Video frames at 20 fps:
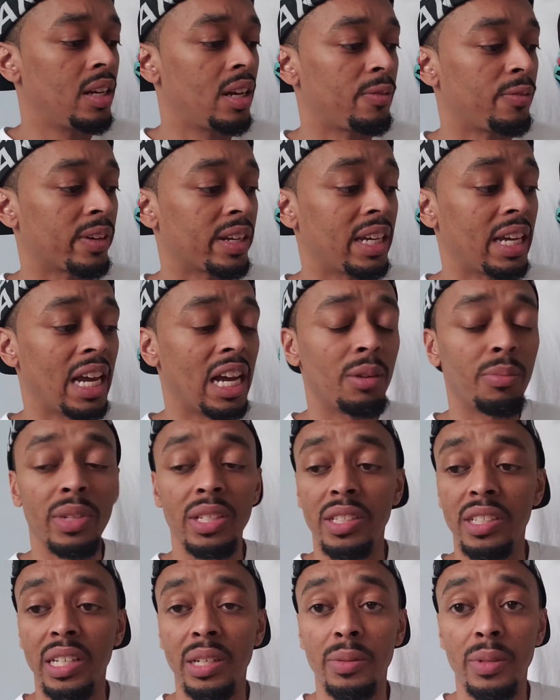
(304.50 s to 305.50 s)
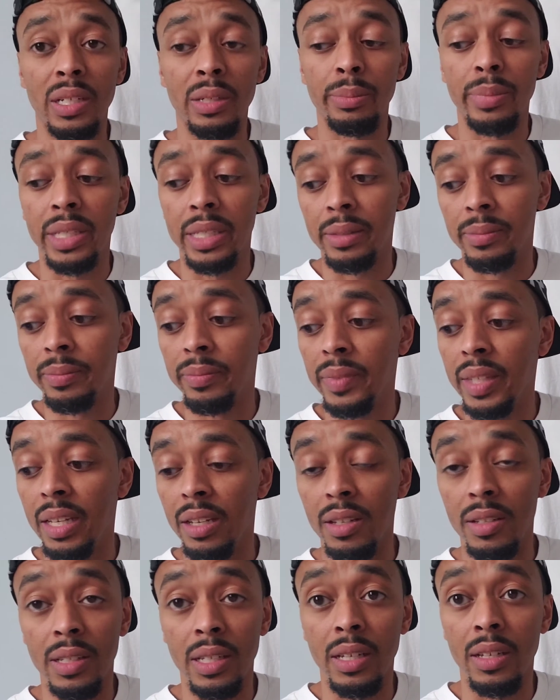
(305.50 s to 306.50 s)
Forget how much they were, but it
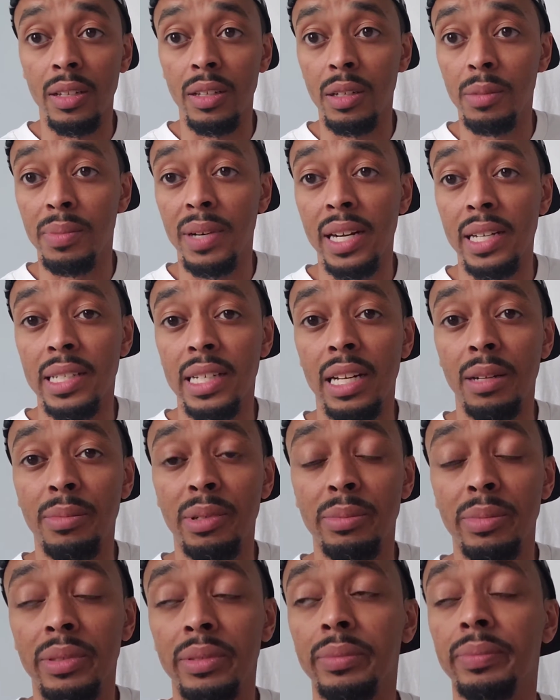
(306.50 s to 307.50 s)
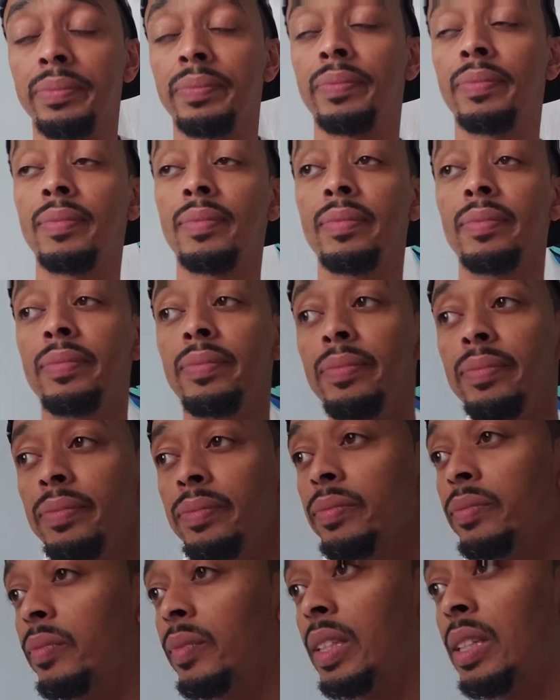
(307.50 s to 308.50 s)
was a little pricey. I remember
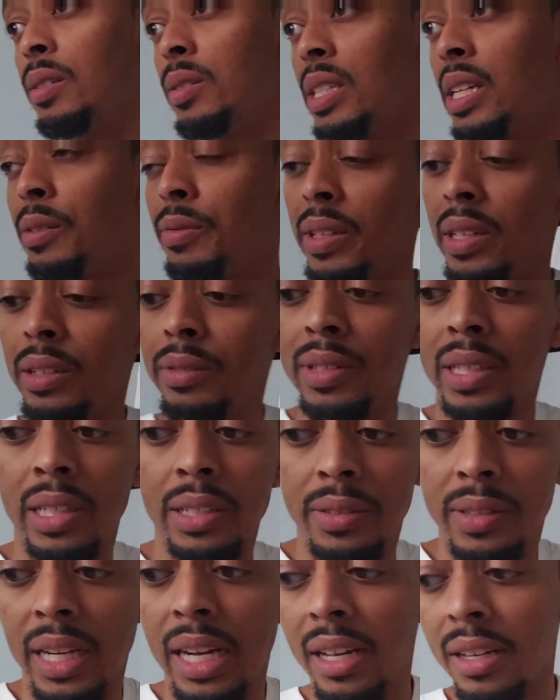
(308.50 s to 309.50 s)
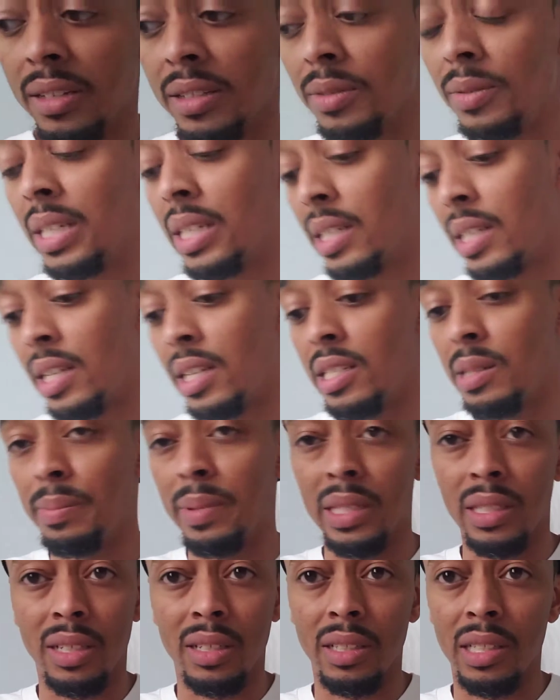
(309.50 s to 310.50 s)
it was definitely over $100 when I
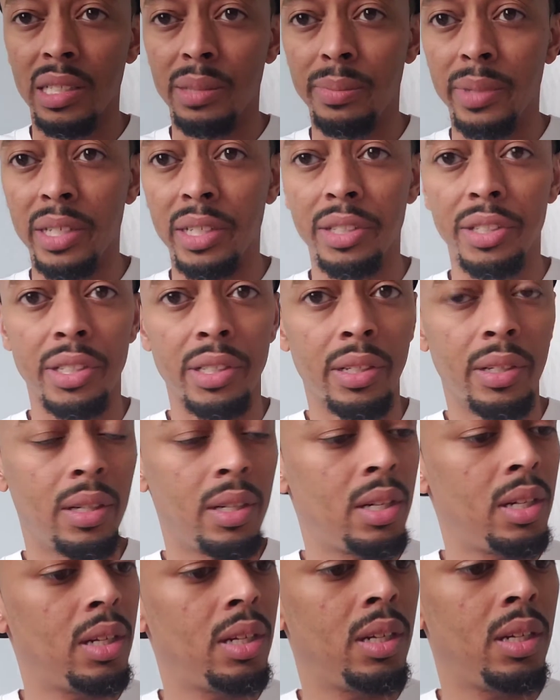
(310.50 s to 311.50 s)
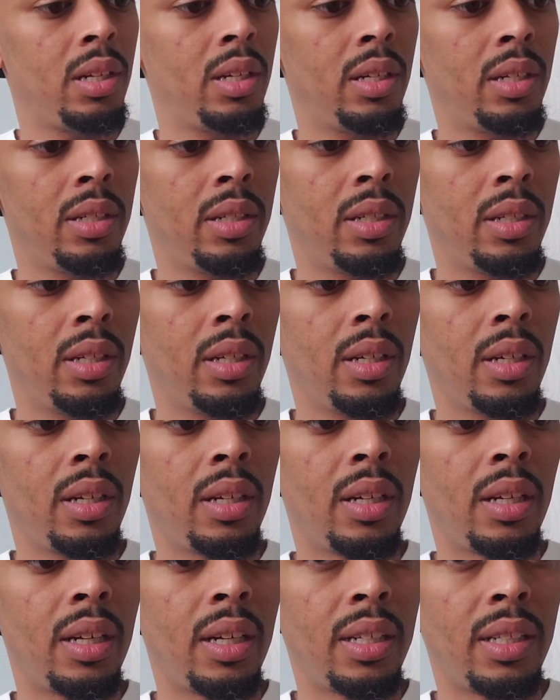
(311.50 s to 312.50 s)
spent on this merch
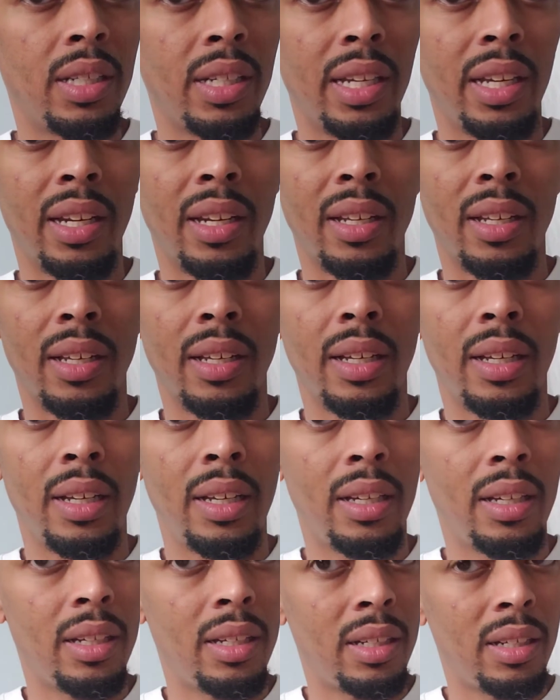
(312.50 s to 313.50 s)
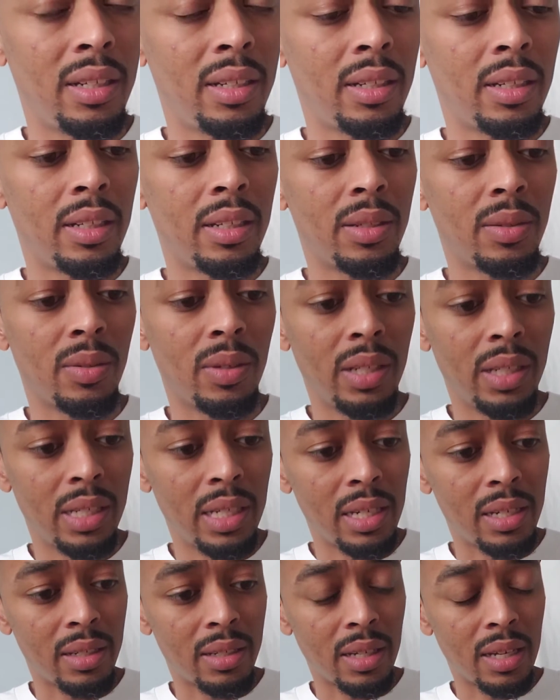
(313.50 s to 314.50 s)
to get it, and it's really
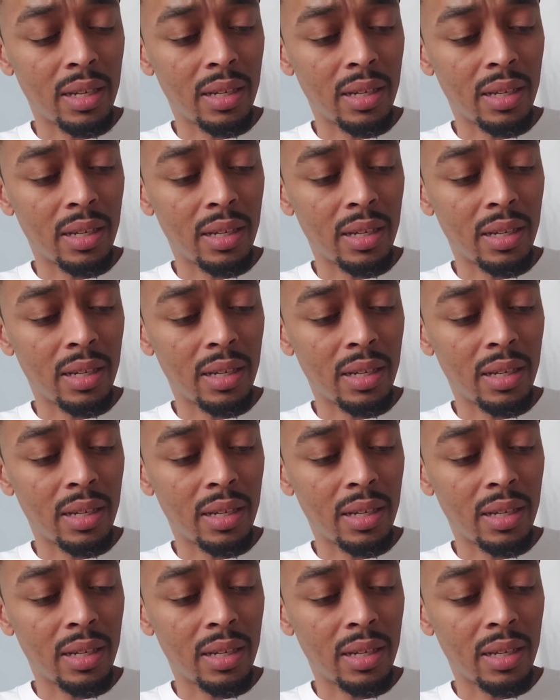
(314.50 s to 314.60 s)
nice.